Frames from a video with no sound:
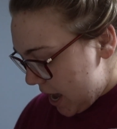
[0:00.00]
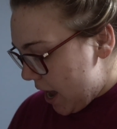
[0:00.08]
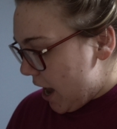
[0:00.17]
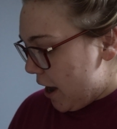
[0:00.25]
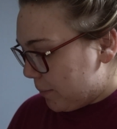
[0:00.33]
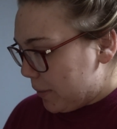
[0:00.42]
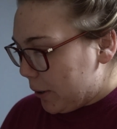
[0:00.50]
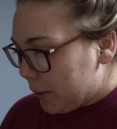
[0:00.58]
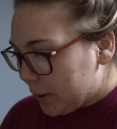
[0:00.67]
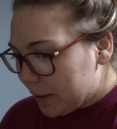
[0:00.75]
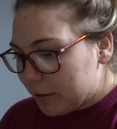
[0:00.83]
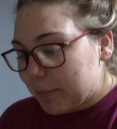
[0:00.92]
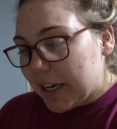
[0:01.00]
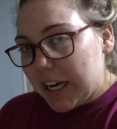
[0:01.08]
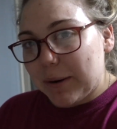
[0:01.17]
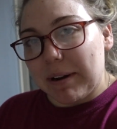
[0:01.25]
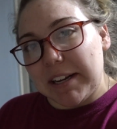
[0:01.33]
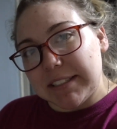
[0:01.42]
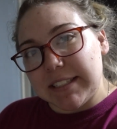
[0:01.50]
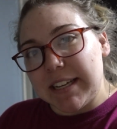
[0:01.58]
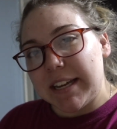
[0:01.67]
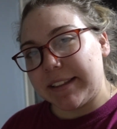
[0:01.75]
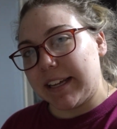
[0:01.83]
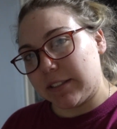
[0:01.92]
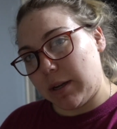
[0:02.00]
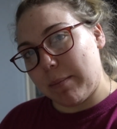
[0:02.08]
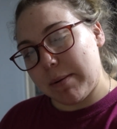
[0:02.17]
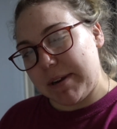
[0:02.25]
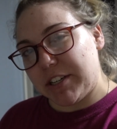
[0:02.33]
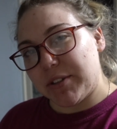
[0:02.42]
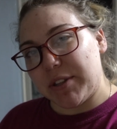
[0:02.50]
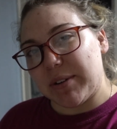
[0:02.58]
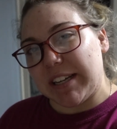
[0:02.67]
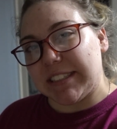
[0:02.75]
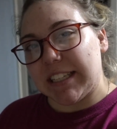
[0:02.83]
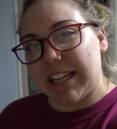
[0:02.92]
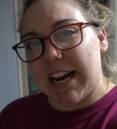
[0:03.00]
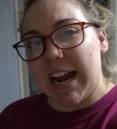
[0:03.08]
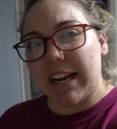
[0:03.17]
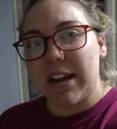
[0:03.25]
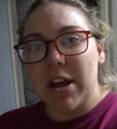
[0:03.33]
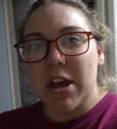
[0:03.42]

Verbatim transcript: Um, but anyways, that's what I'm going to be doing the rest of the night.